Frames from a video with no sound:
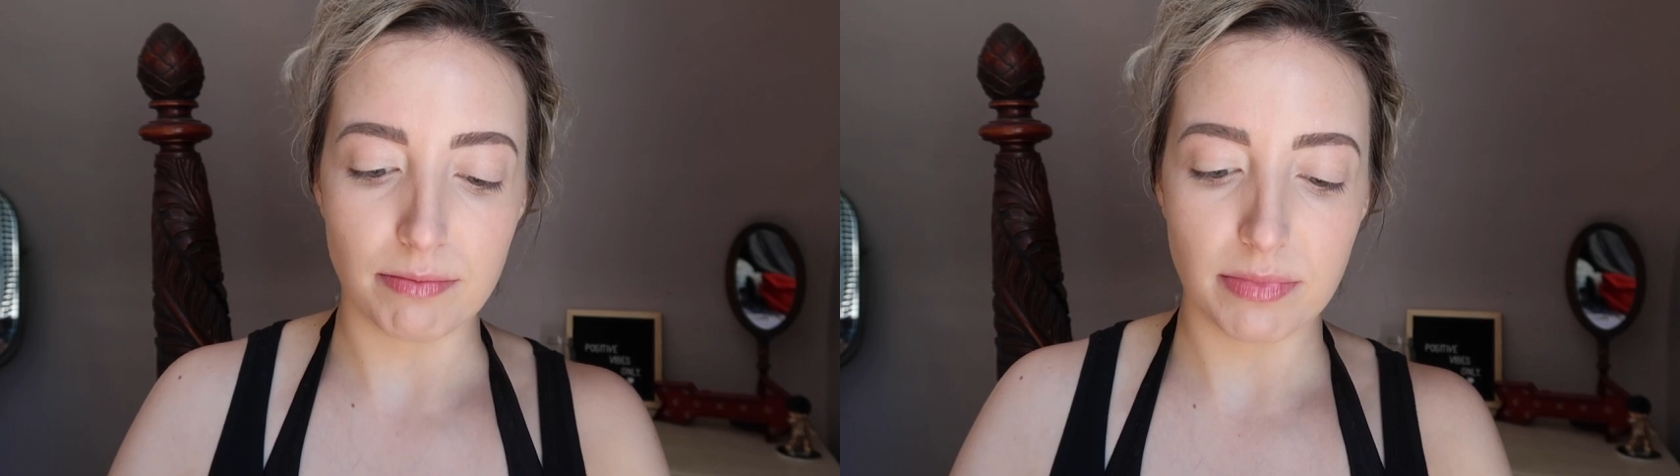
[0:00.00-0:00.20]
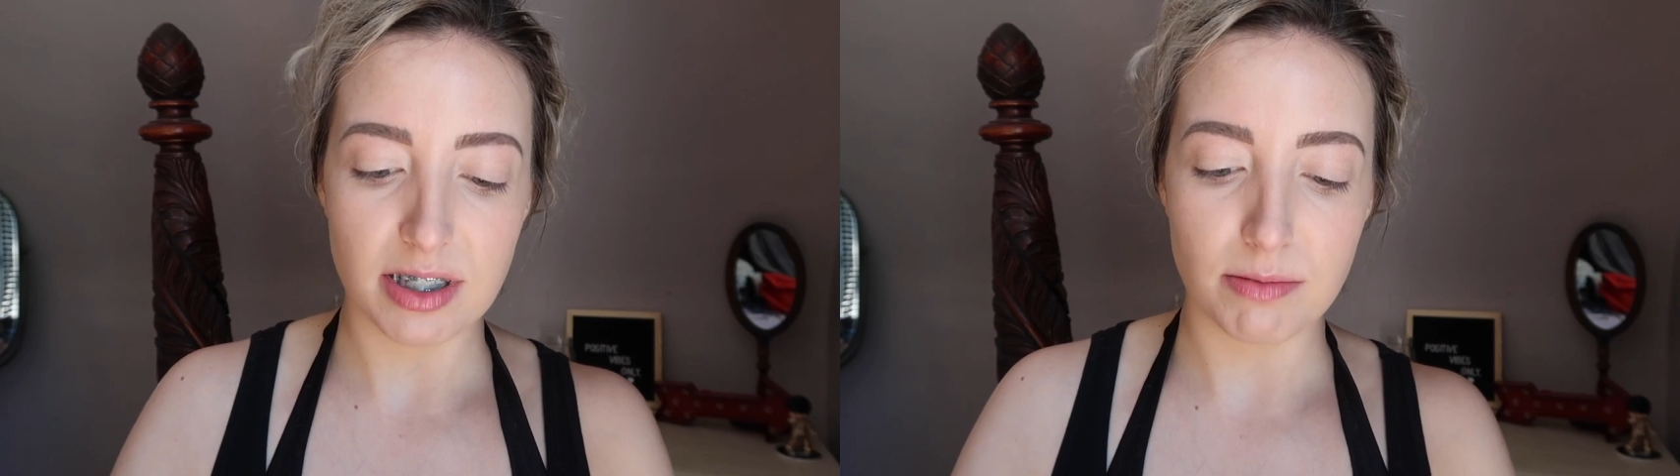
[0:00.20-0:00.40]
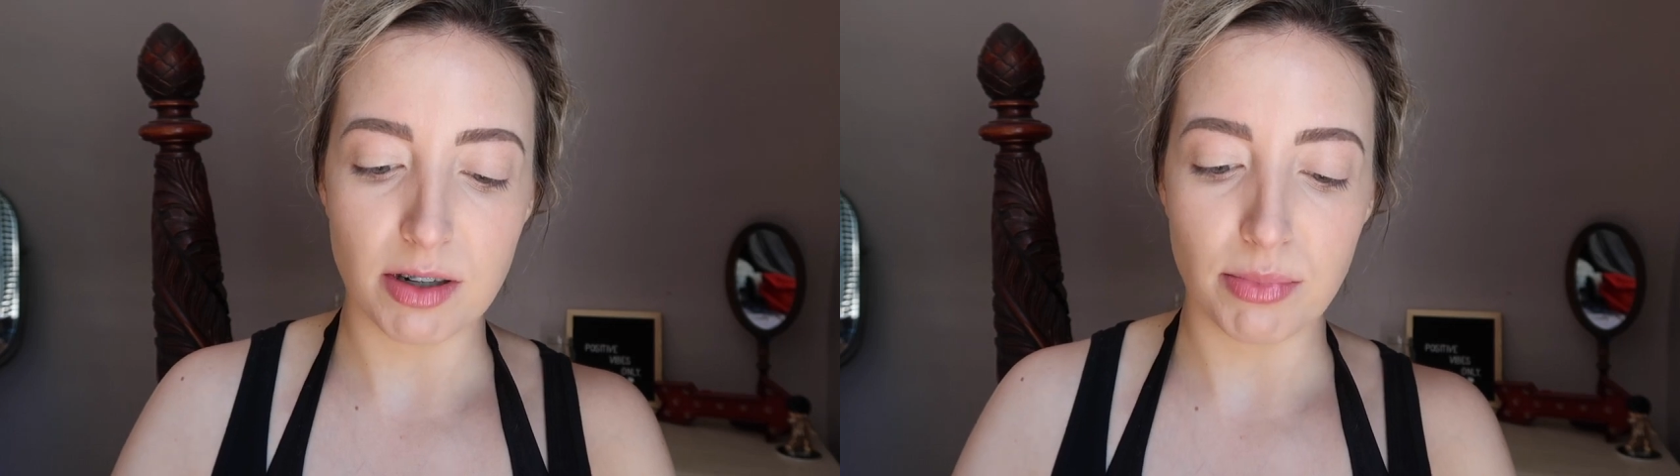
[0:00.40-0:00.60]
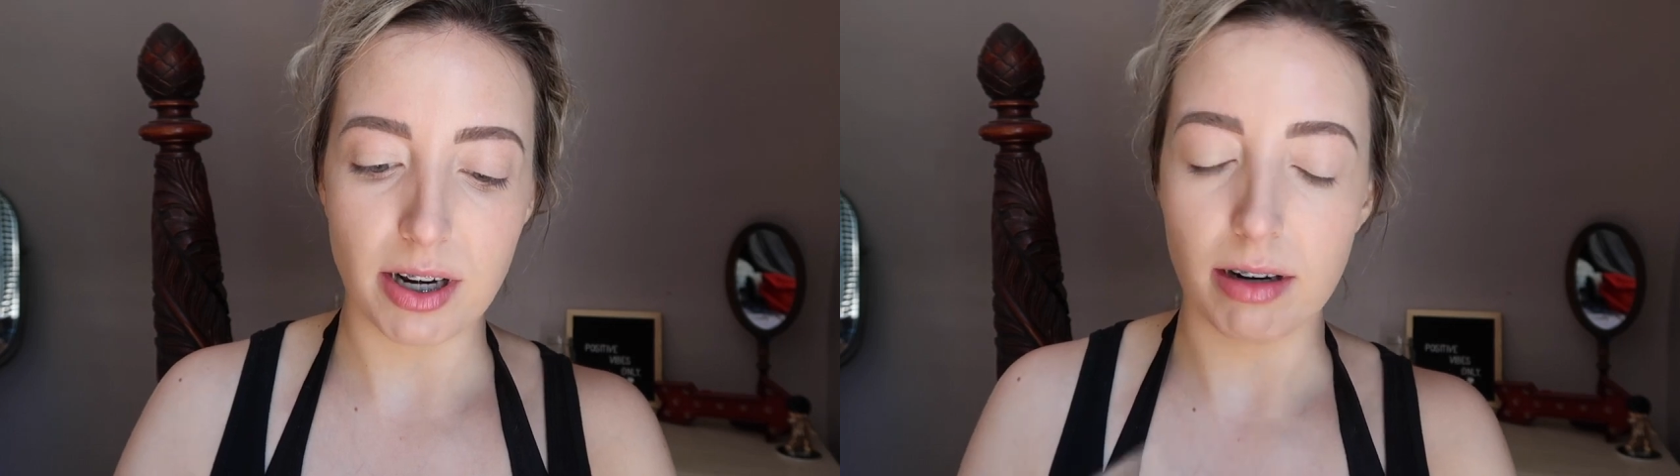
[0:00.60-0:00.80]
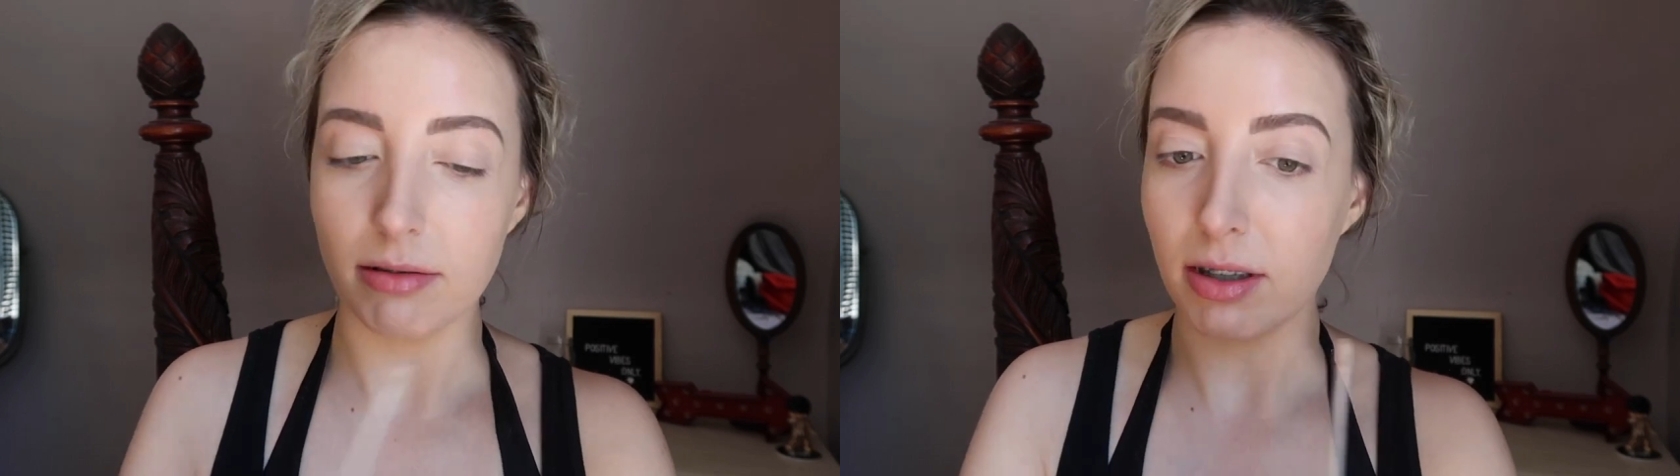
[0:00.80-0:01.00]
because I'm going to
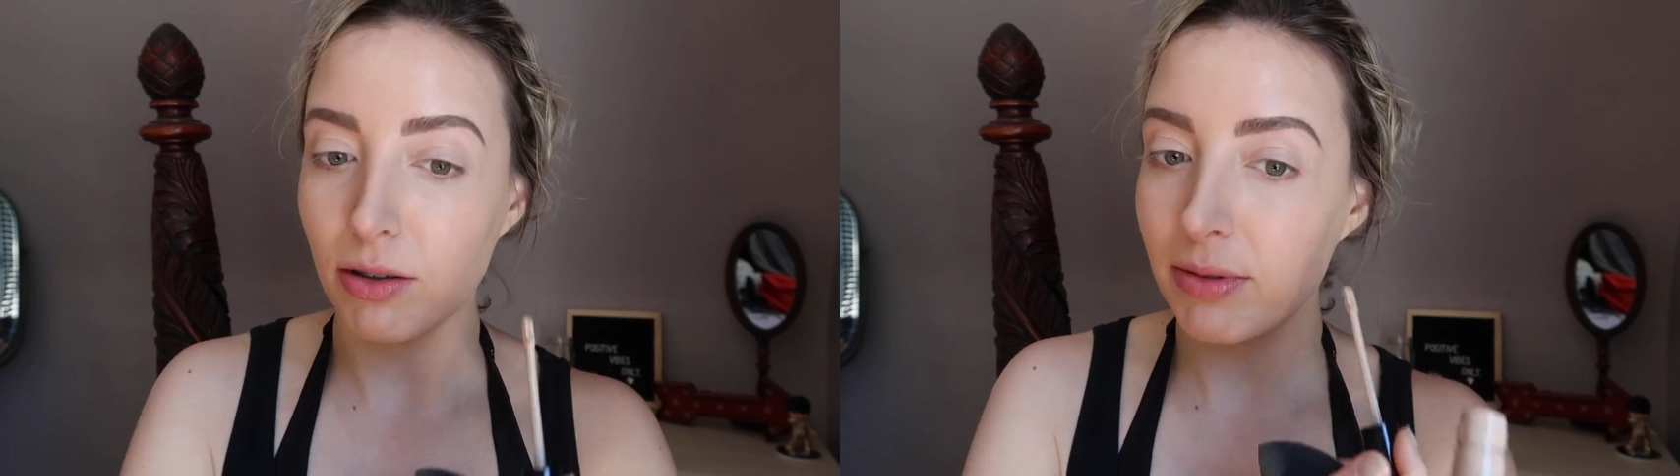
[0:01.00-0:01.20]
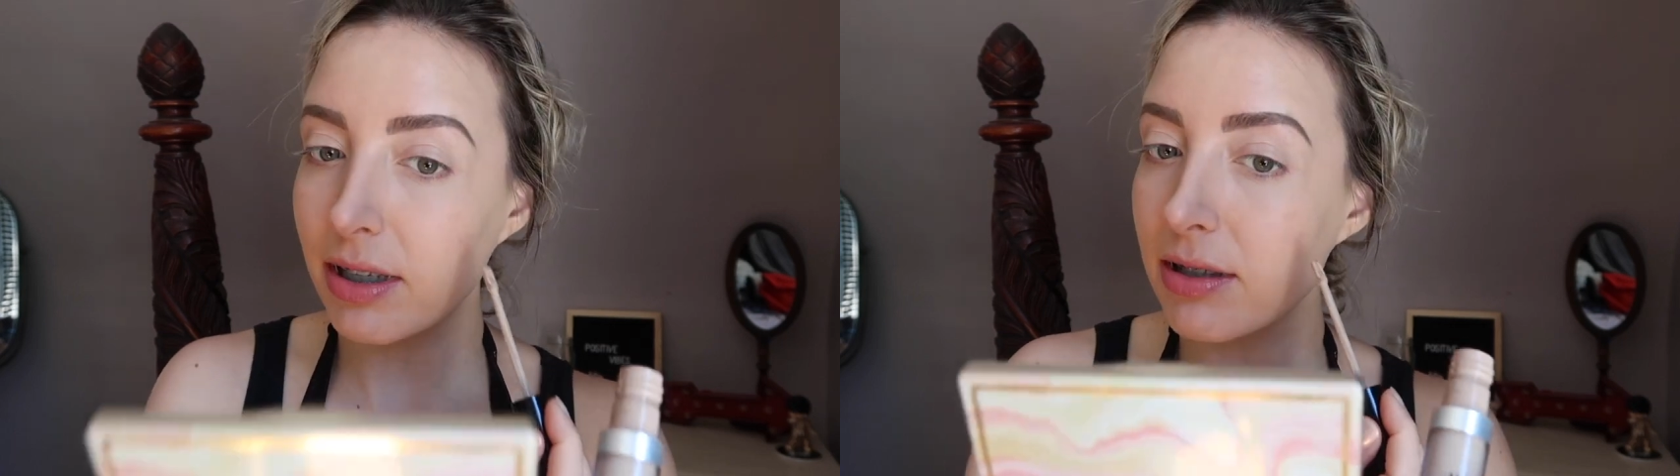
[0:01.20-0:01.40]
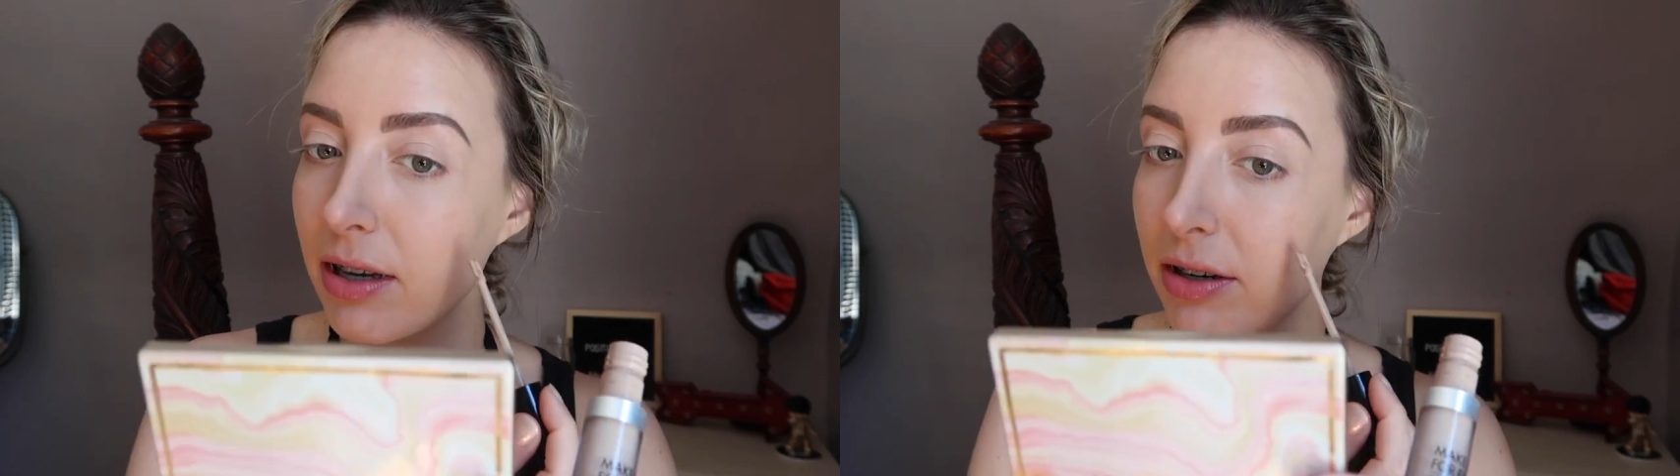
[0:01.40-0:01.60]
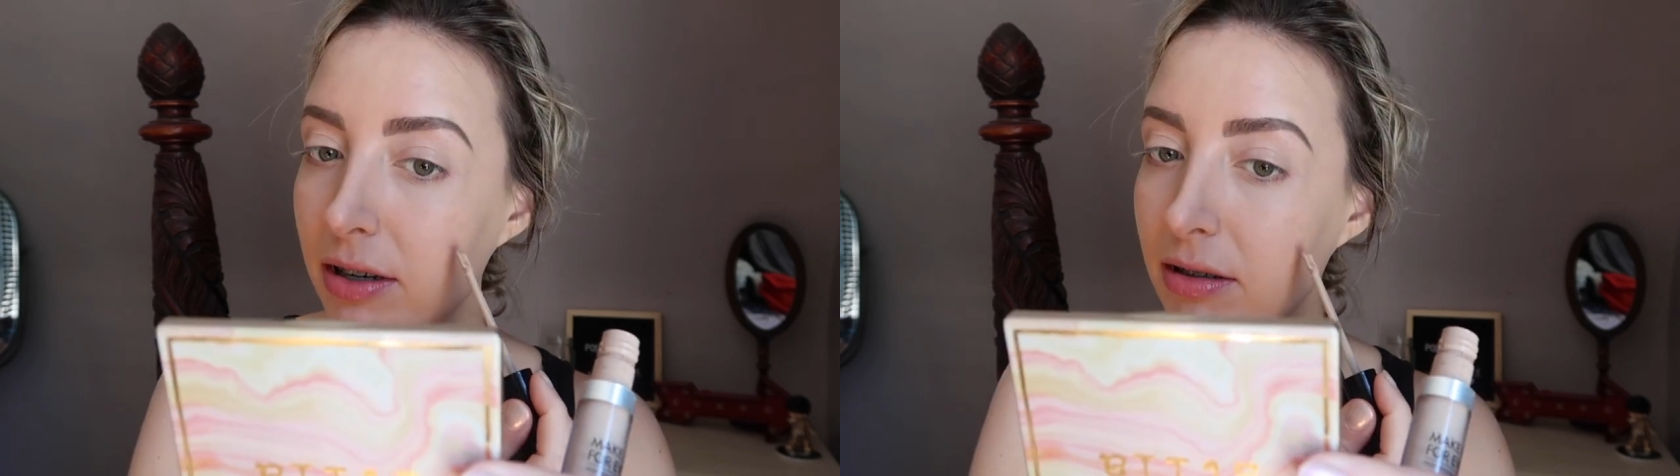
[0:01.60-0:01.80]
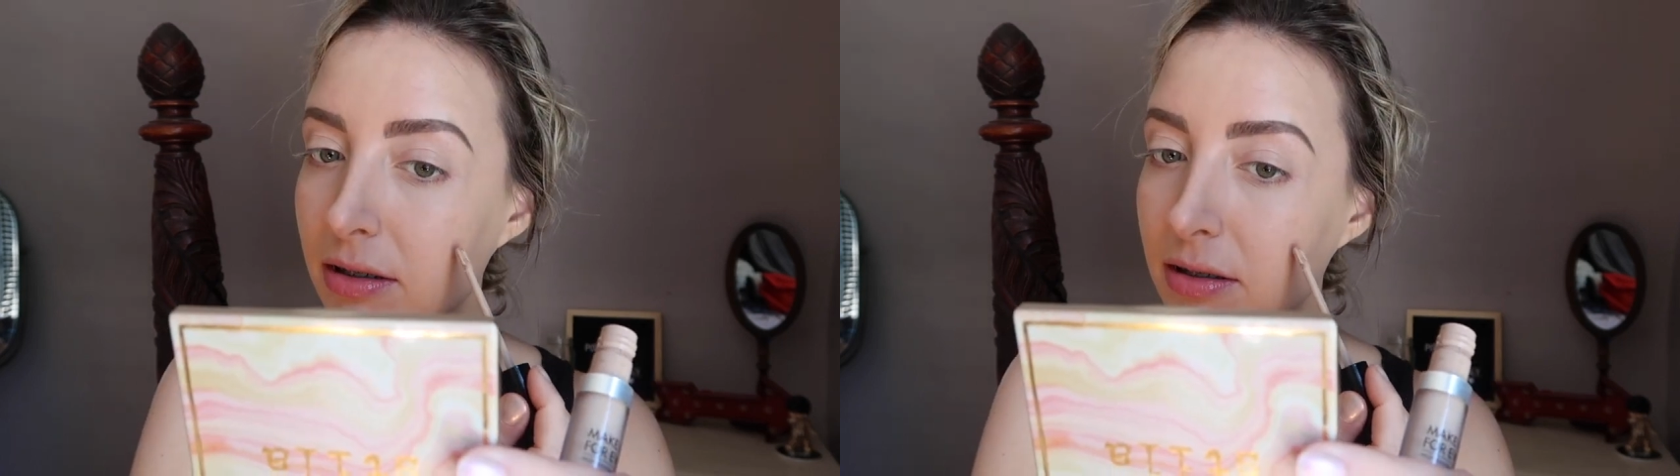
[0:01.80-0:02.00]
put on a little mascara.